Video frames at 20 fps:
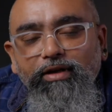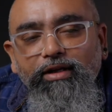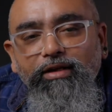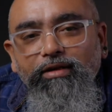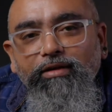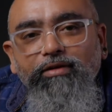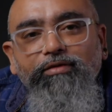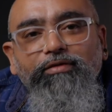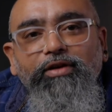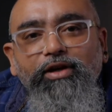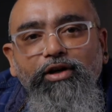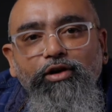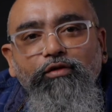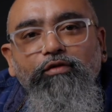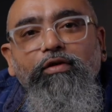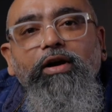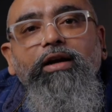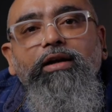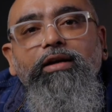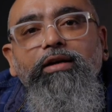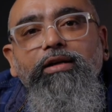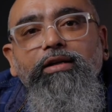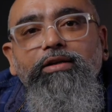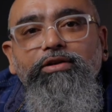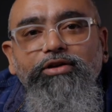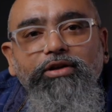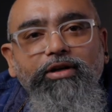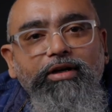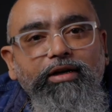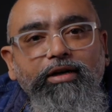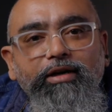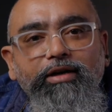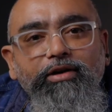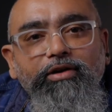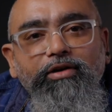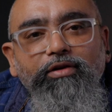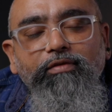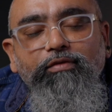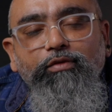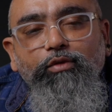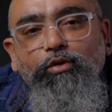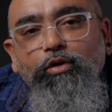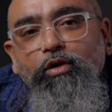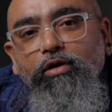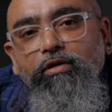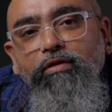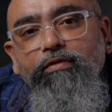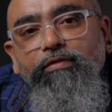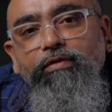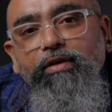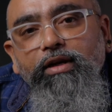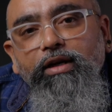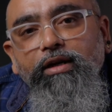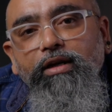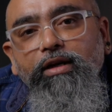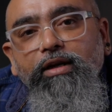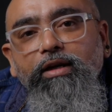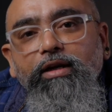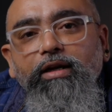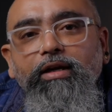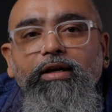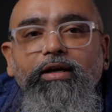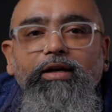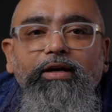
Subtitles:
in the field of architecture and interior photography,